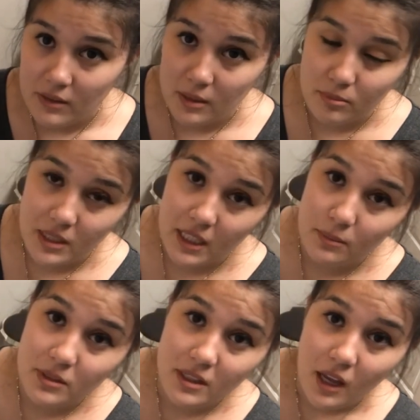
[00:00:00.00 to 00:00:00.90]
some
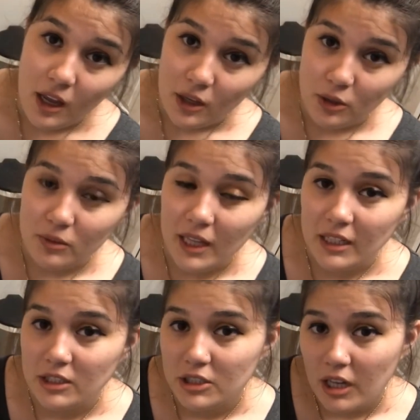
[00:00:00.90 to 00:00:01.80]
tips you would
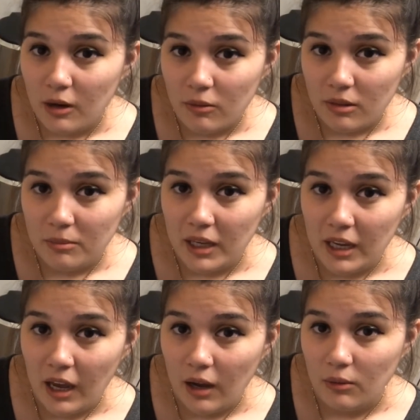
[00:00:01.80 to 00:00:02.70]
like to share with
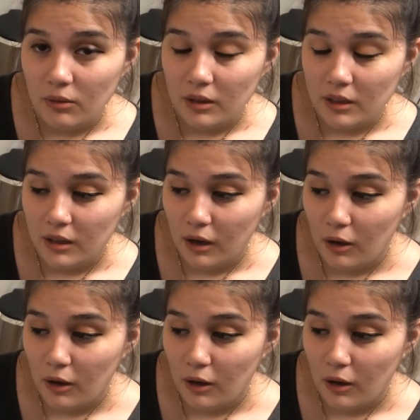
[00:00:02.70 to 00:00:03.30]
me, I would